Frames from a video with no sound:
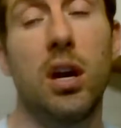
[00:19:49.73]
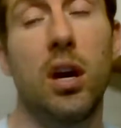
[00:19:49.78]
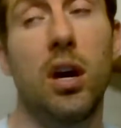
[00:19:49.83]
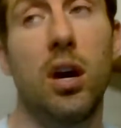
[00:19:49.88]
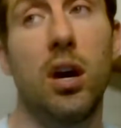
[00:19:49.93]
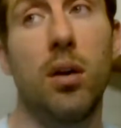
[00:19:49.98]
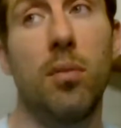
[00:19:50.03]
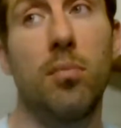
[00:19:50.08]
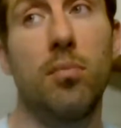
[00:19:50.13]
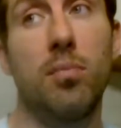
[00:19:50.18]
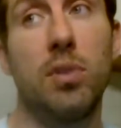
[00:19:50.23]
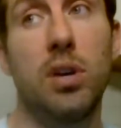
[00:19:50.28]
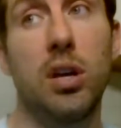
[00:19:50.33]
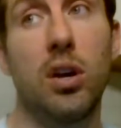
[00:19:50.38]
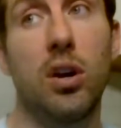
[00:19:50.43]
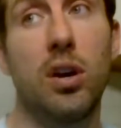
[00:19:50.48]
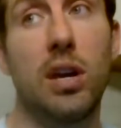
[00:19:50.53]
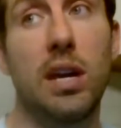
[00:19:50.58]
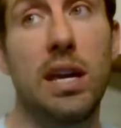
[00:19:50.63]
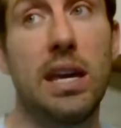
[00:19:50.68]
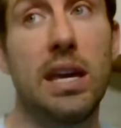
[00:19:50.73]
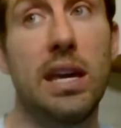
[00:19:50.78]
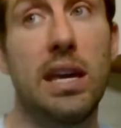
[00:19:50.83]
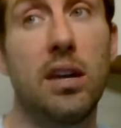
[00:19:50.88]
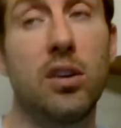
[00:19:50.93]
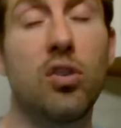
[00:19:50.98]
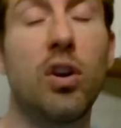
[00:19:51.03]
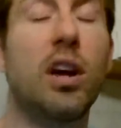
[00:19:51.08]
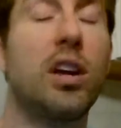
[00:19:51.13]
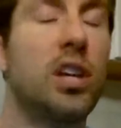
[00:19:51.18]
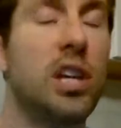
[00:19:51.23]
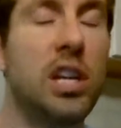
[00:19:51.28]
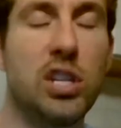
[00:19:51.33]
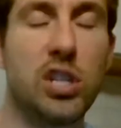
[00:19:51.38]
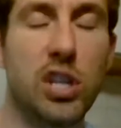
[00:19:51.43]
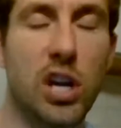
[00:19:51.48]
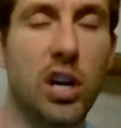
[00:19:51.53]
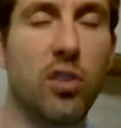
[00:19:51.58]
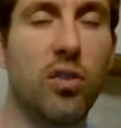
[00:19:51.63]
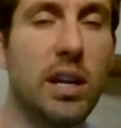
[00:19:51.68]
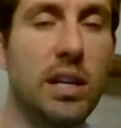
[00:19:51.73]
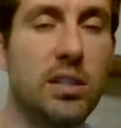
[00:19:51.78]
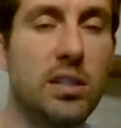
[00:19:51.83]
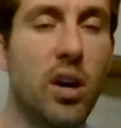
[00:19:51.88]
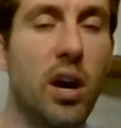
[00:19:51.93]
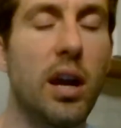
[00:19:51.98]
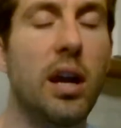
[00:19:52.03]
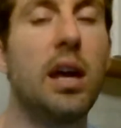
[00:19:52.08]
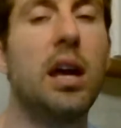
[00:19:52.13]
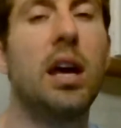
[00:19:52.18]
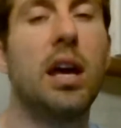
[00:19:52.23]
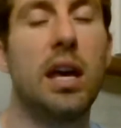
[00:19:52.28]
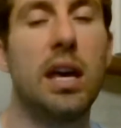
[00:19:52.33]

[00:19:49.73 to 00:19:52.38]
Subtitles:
year. Keyshawn Green, sorry.